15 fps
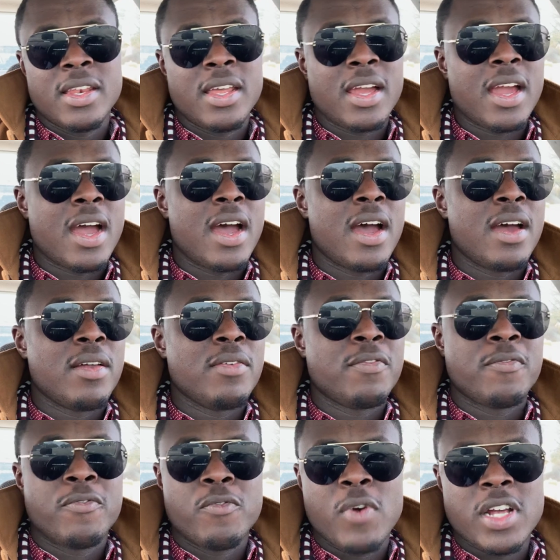They got
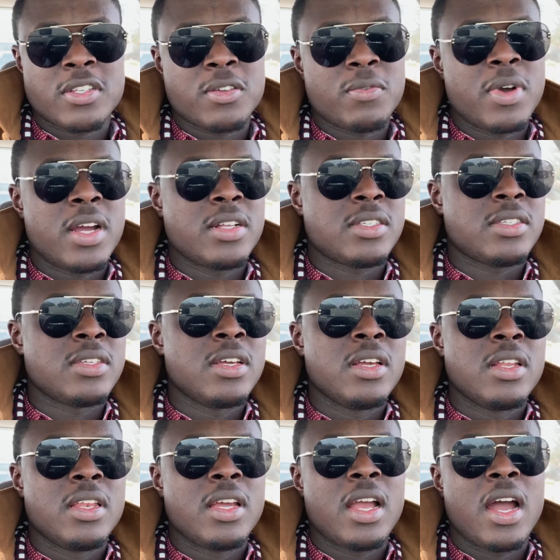restaurants.
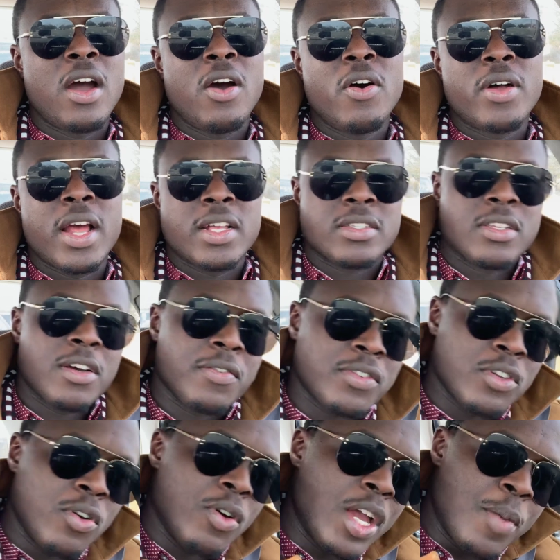They got all that stuff.
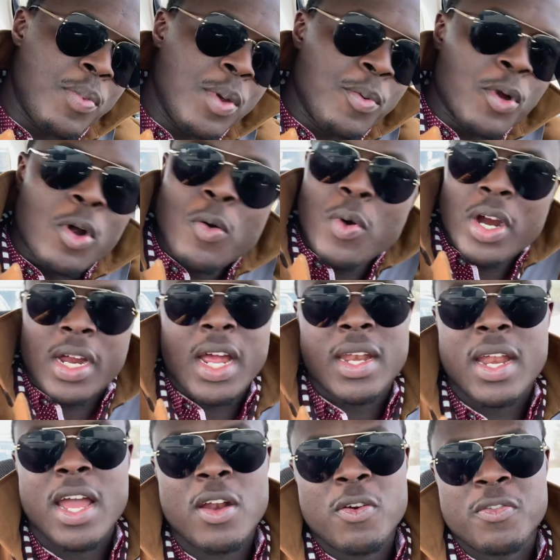So if people don't work
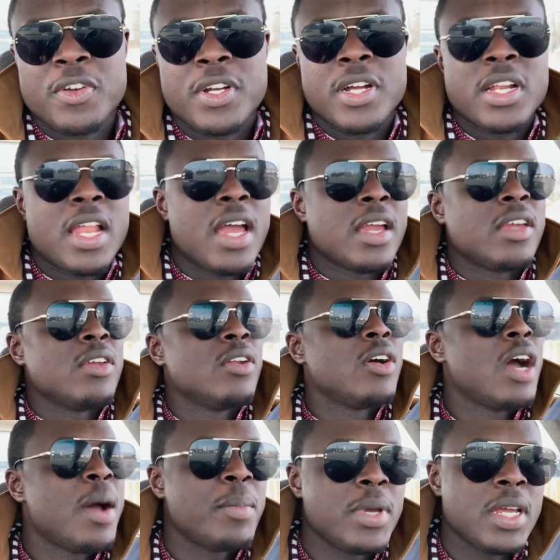at night over there,
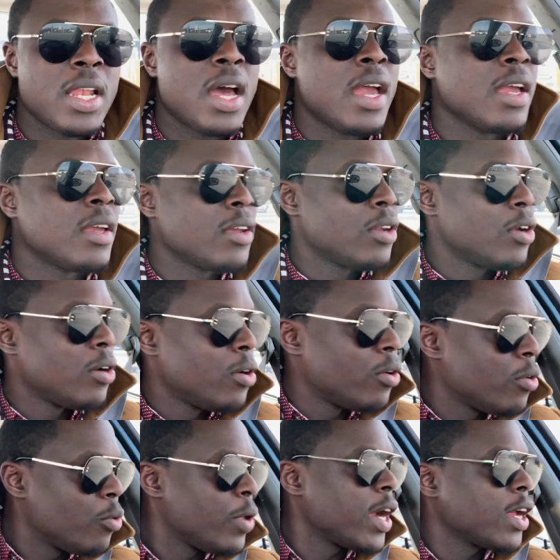
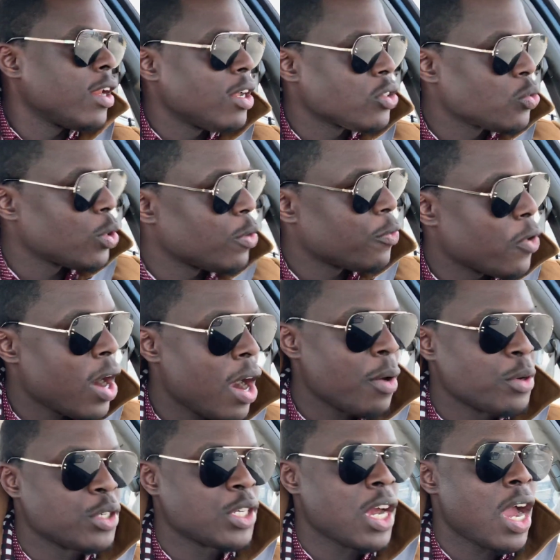regular 24
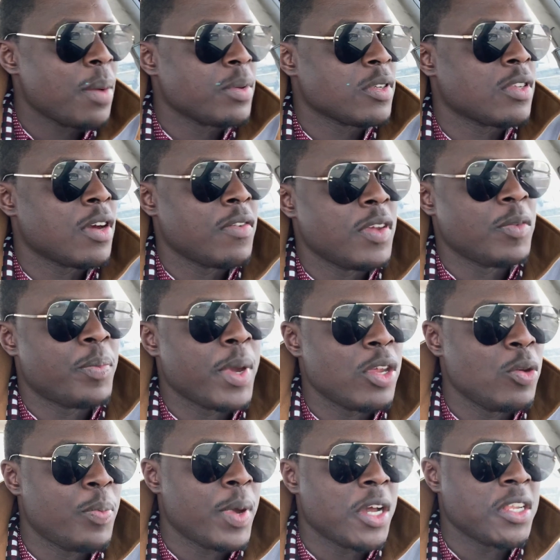hours jobs and stuff,
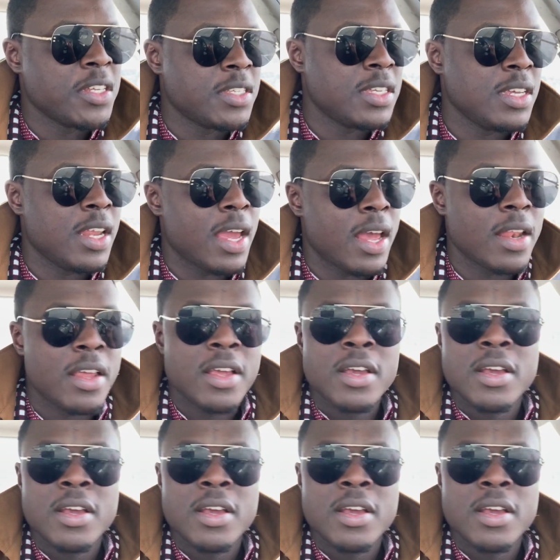but you barely see that.